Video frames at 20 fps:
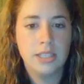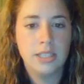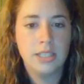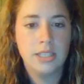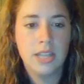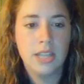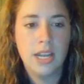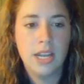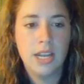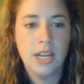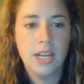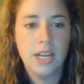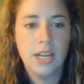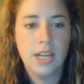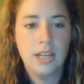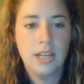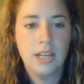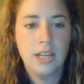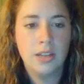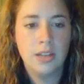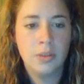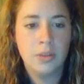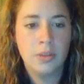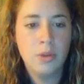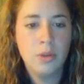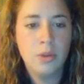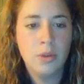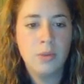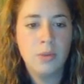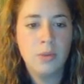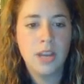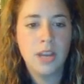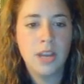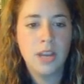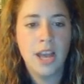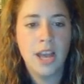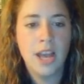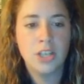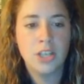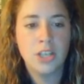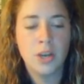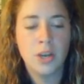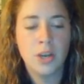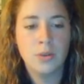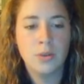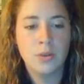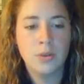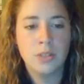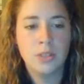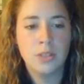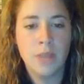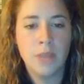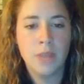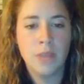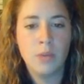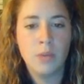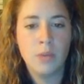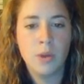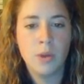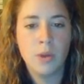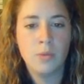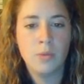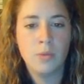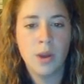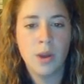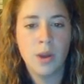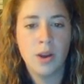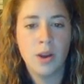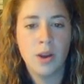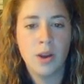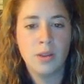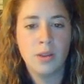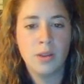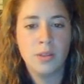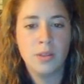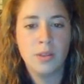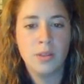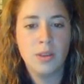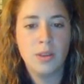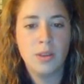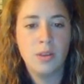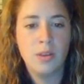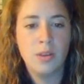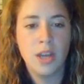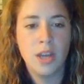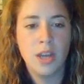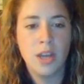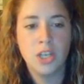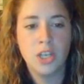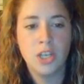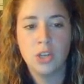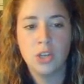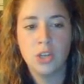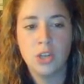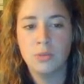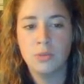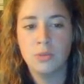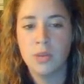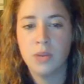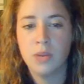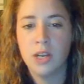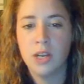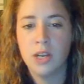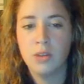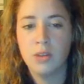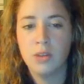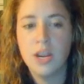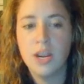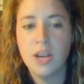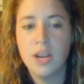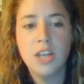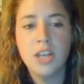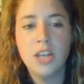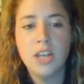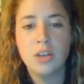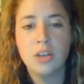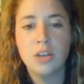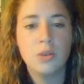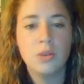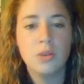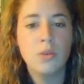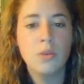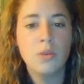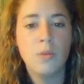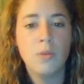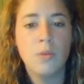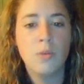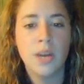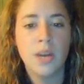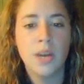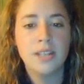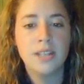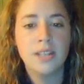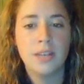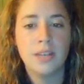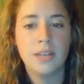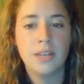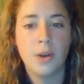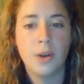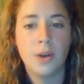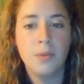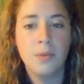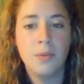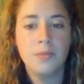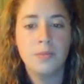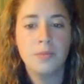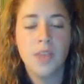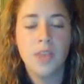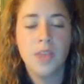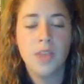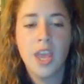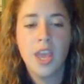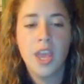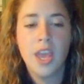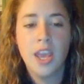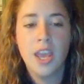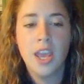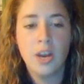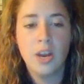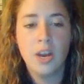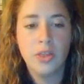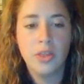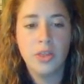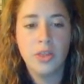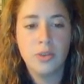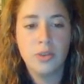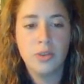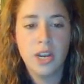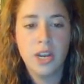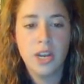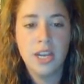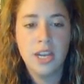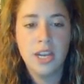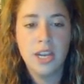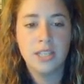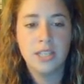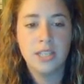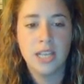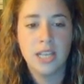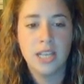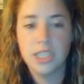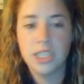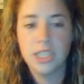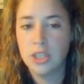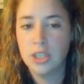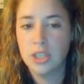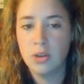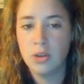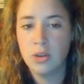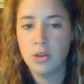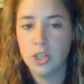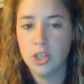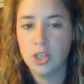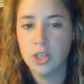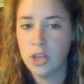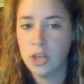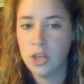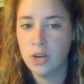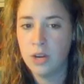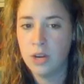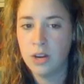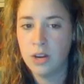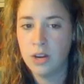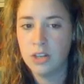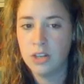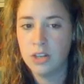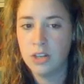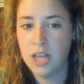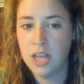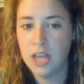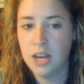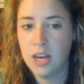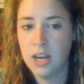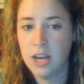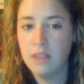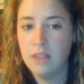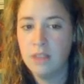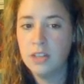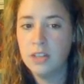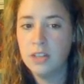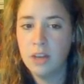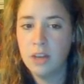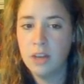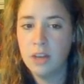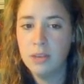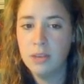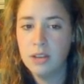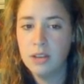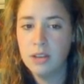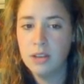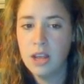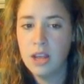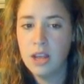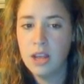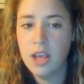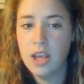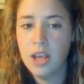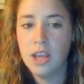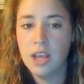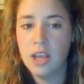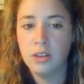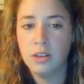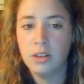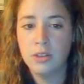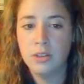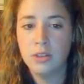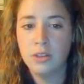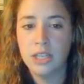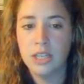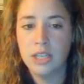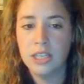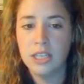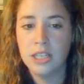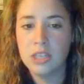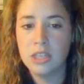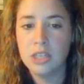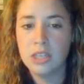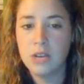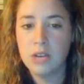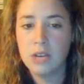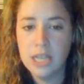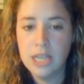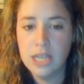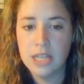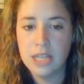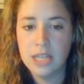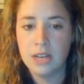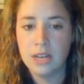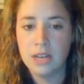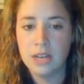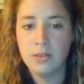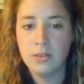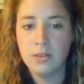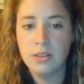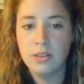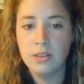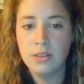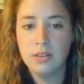see, on the rubric I chose to make one where you had to choose between 3, 2, 1, and 0. And on 3 it says student showed an understanding of the topic, includes at least 3 detailed